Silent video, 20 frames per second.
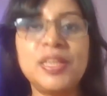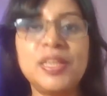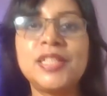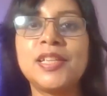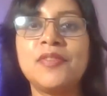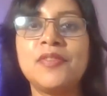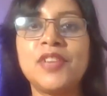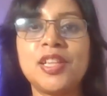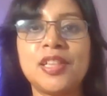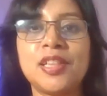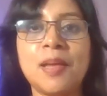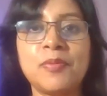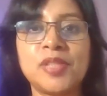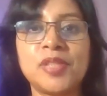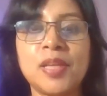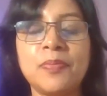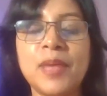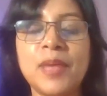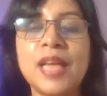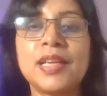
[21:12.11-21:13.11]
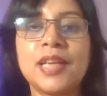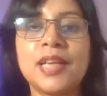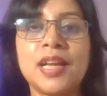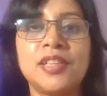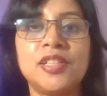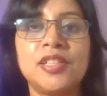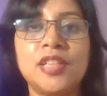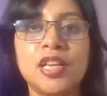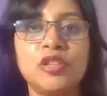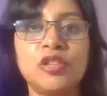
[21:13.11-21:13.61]
please give it a thumbs up and
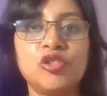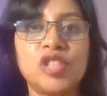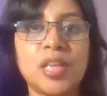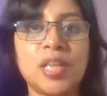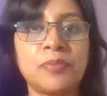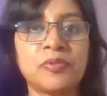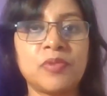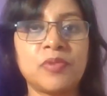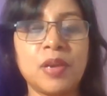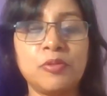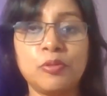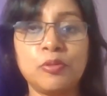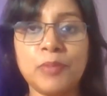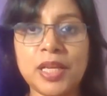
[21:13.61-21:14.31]
consider to subscribe